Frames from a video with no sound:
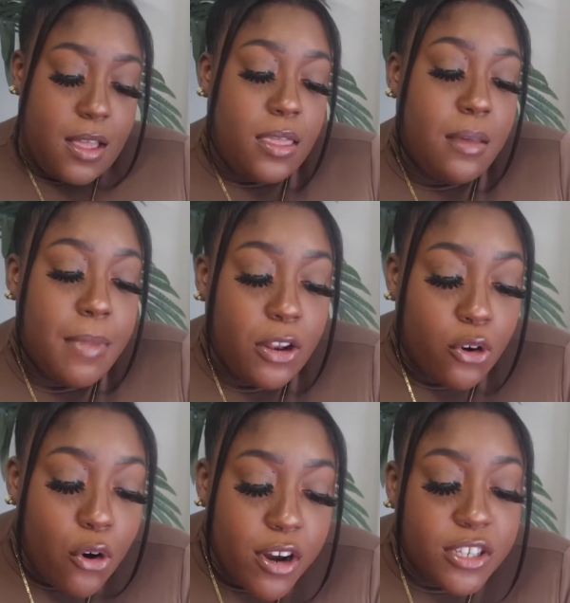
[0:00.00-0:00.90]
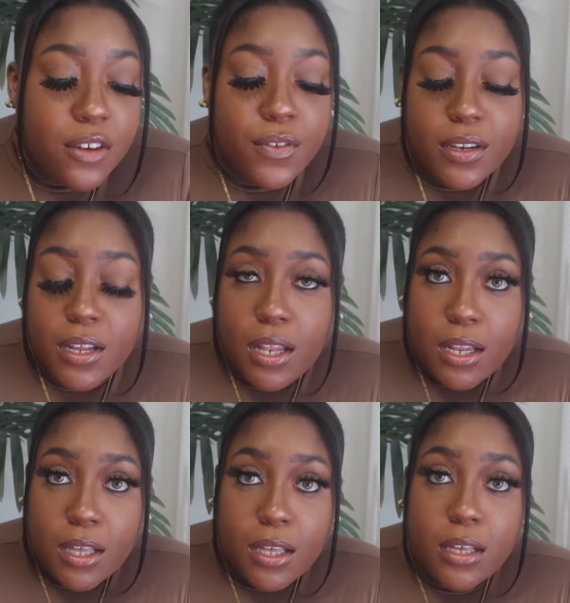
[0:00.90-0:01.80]
The main accords are
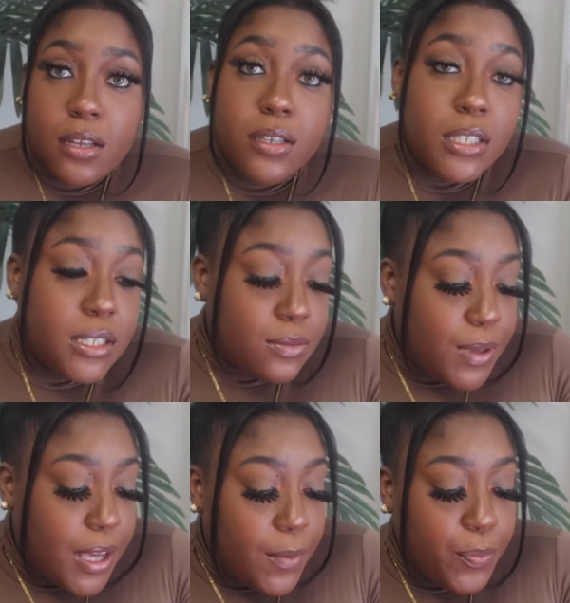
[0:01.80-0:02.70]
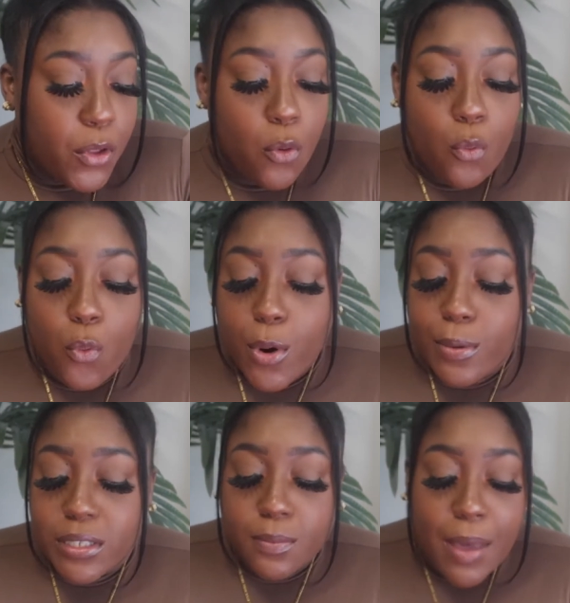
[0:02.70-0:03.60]
vanilla, sweet, warm,
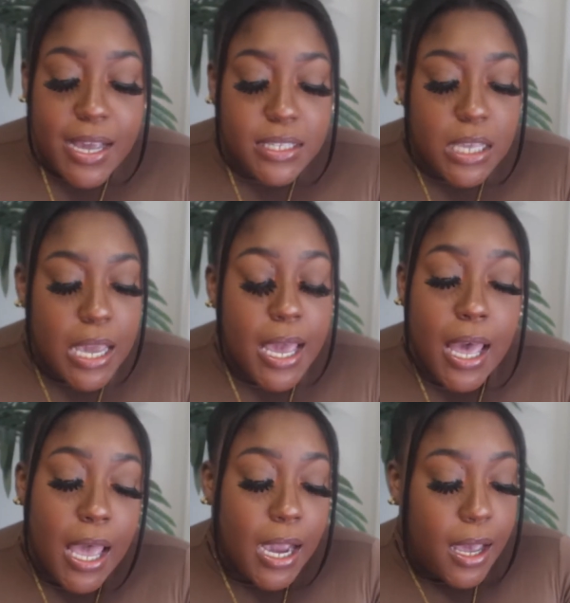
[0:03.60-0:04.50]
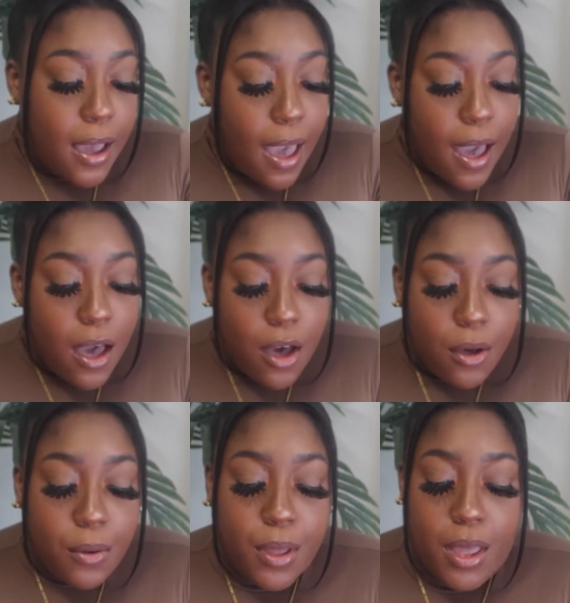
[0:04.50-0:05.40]
spicy,
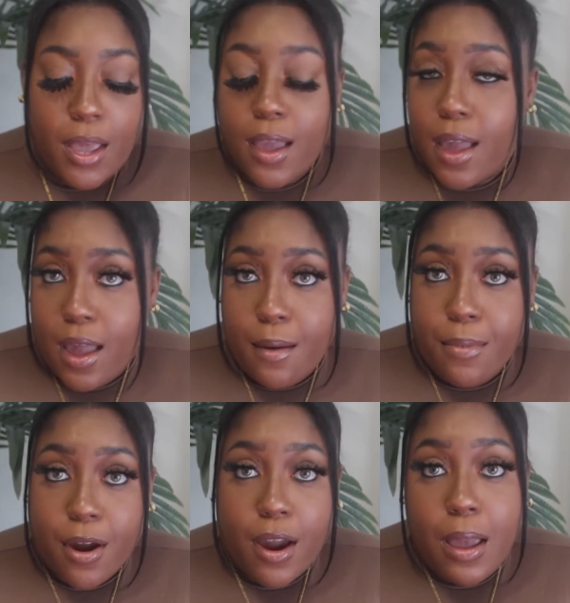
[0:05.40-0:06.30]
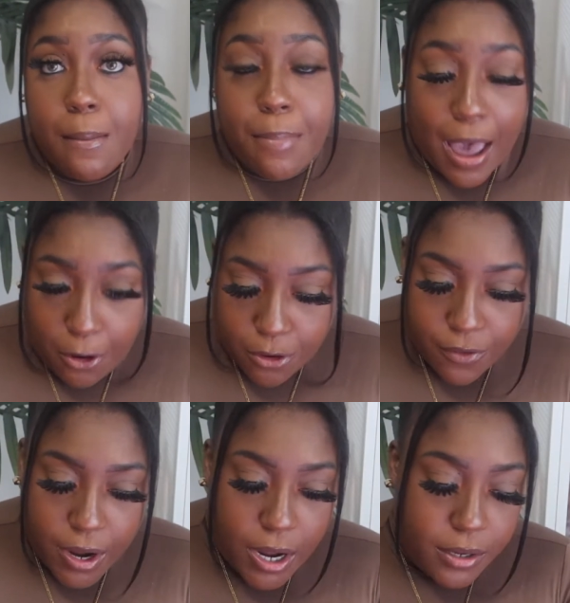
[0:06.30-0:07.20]
cacao, amber, and
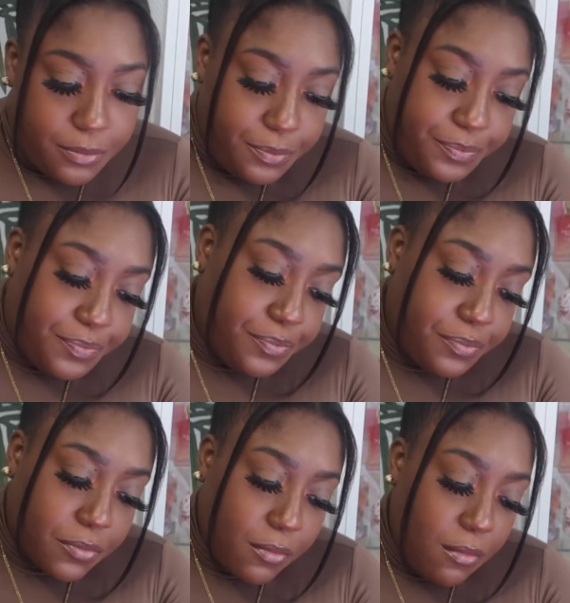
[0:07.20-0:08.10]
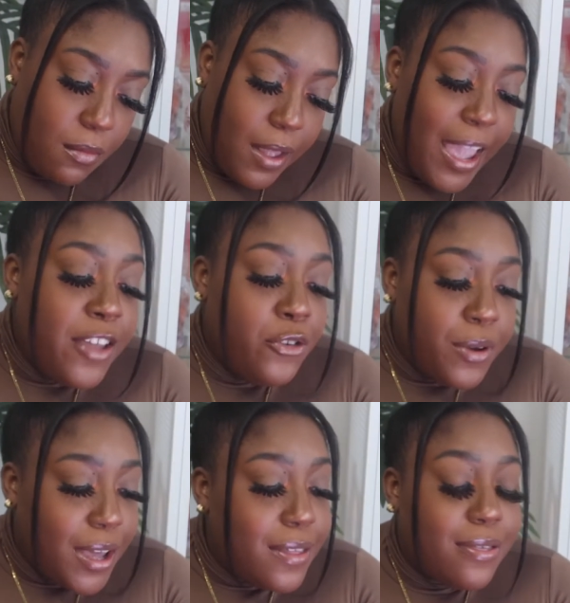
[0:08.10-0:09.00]
powdery. And you
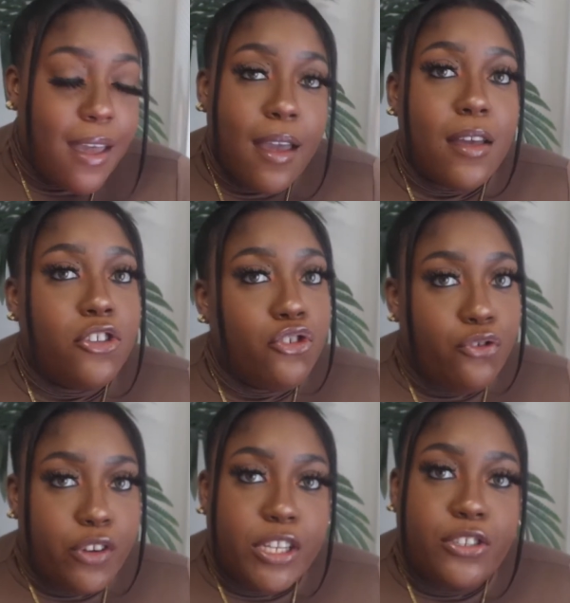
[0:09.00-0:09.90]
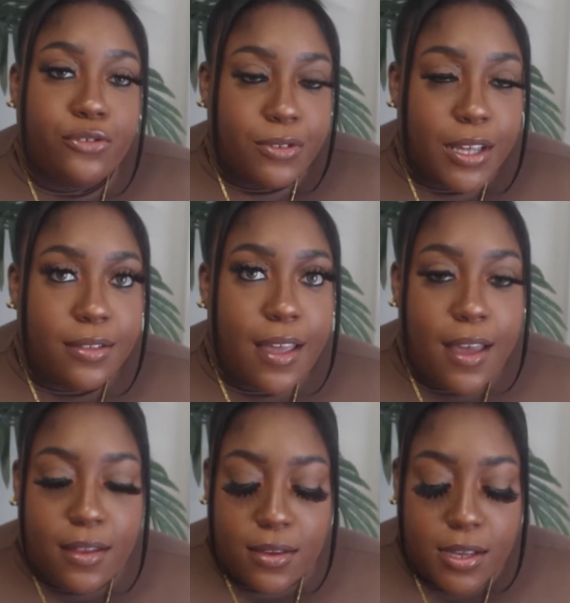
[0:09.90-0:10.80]
get that. You really do get that
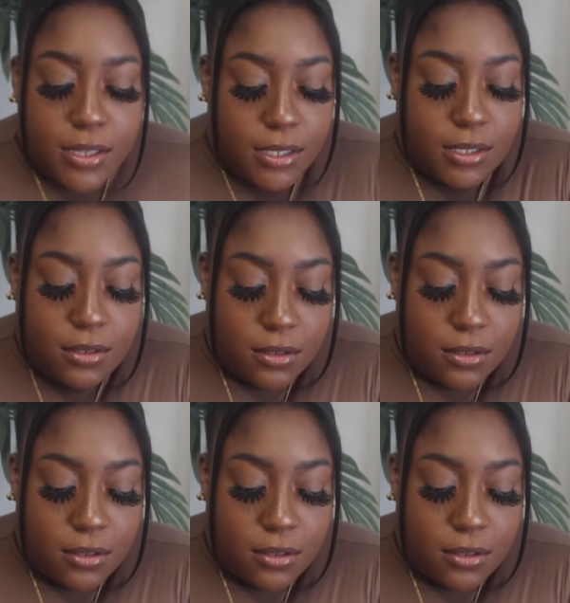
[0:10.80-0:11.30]
in this.